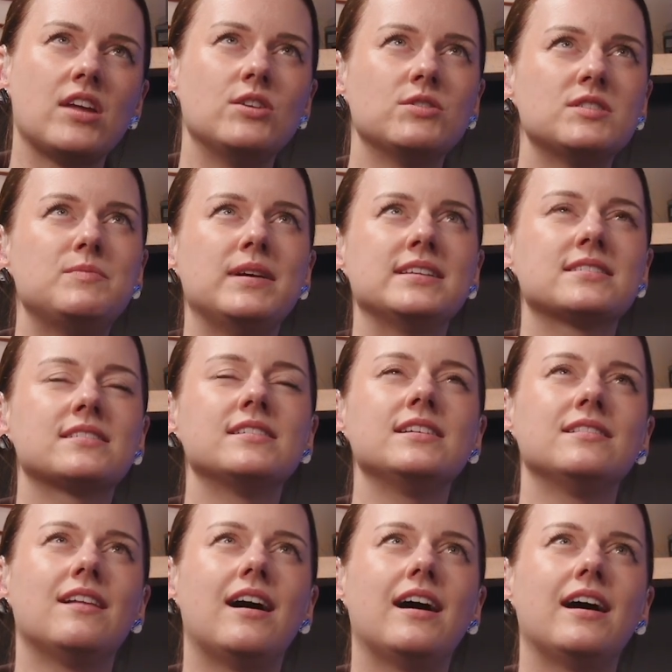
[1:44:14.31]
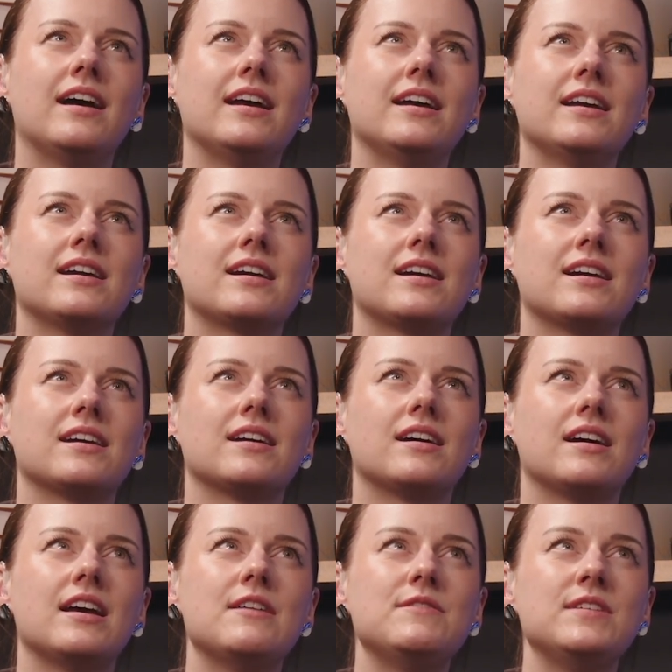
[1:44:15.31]
It's basically like
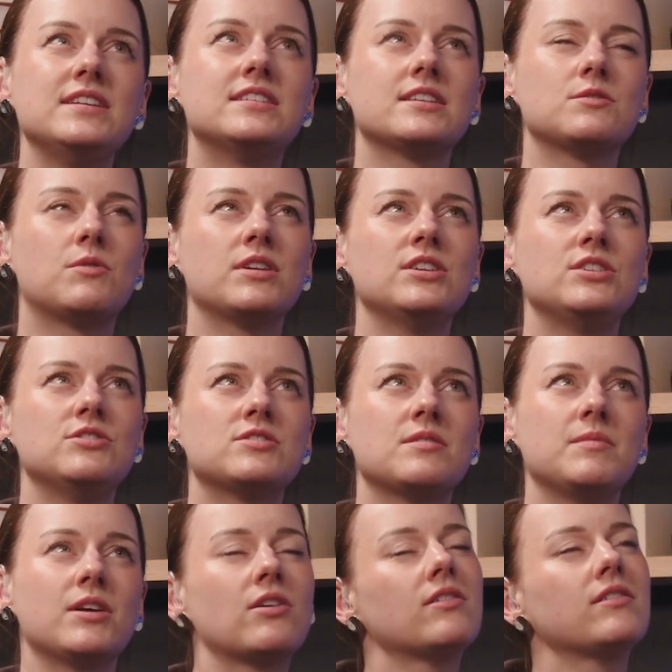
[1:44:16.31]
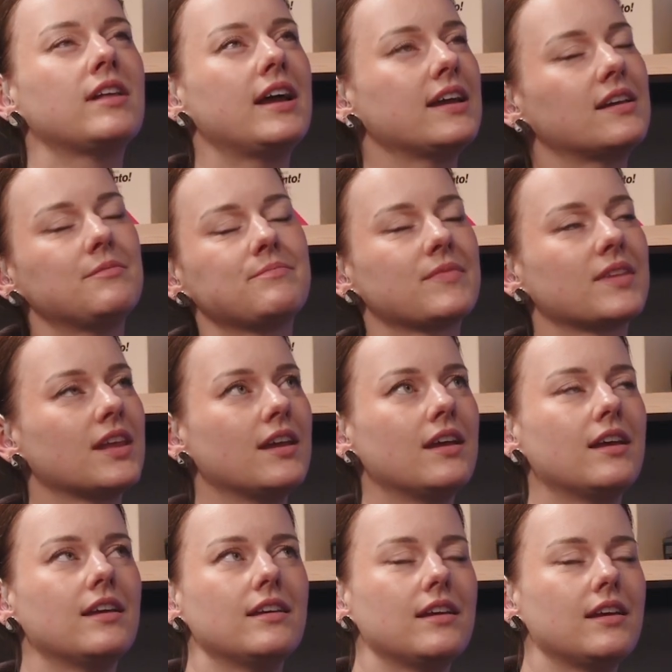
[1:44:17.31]
if he doesn't want to do something, or like
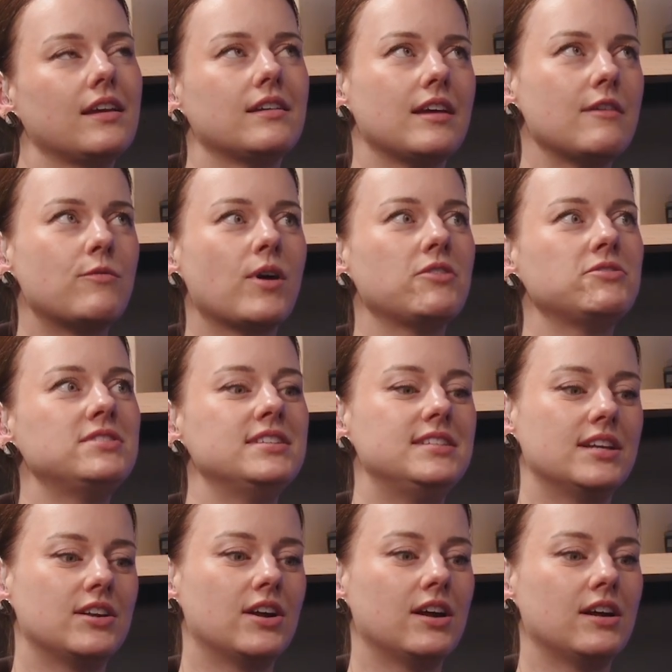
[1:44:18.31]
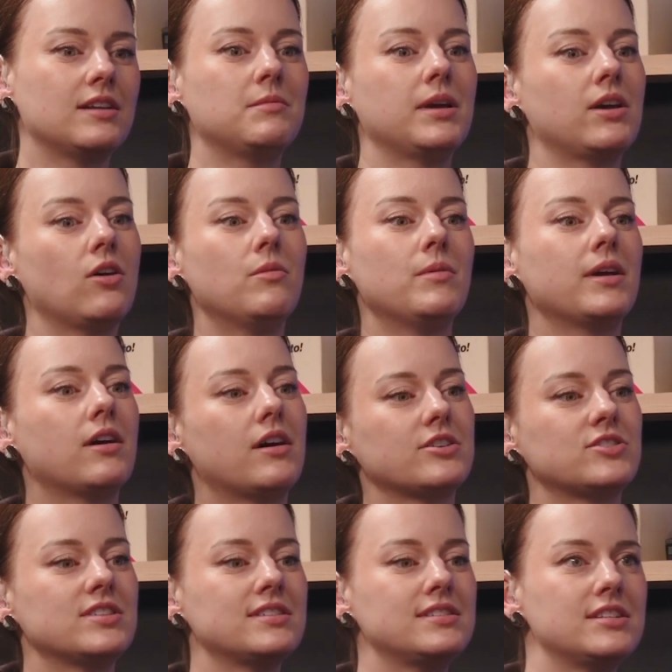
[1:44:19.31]
if we're out to dinner and I'm like, oh my
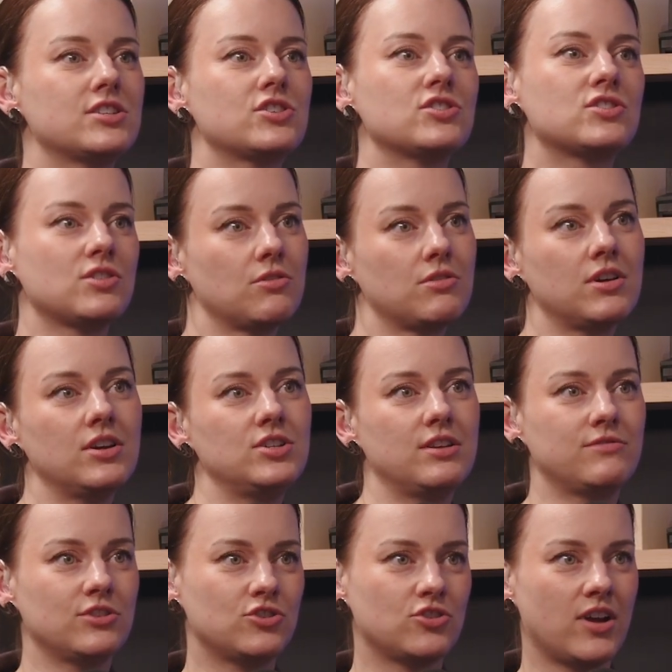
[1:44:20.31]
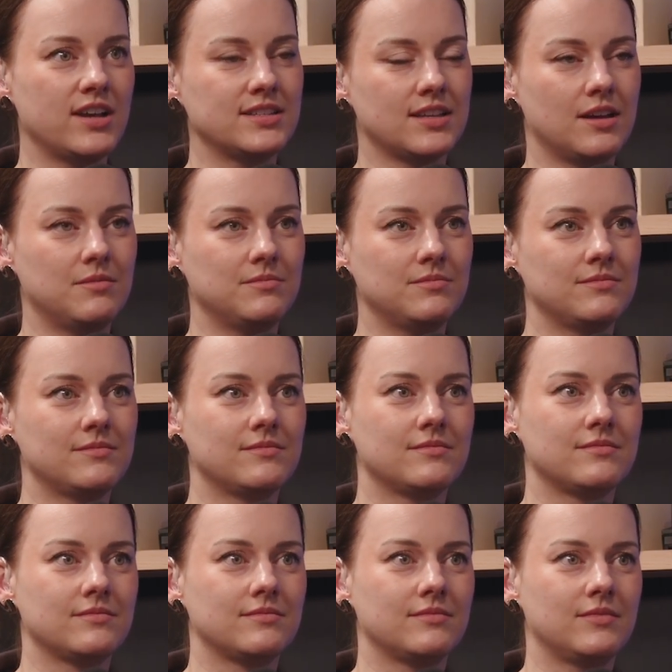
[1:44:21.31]
gosh, this dish is so good, you have to try
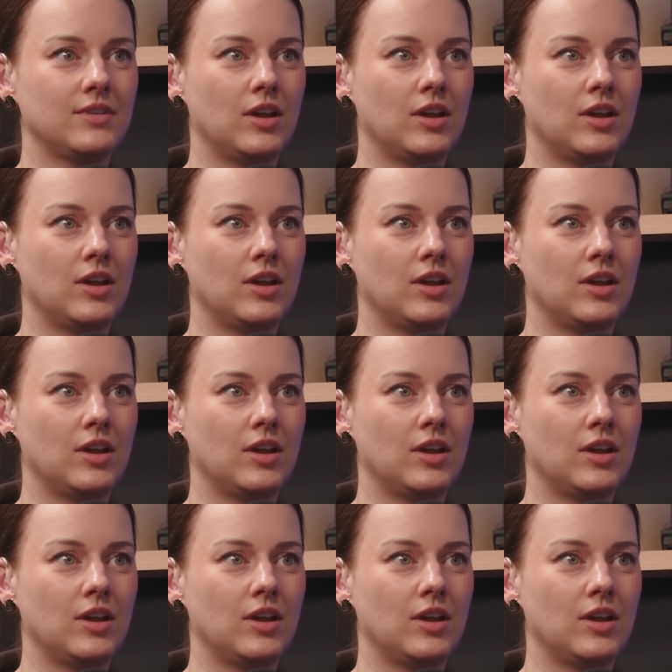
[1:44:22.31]
some.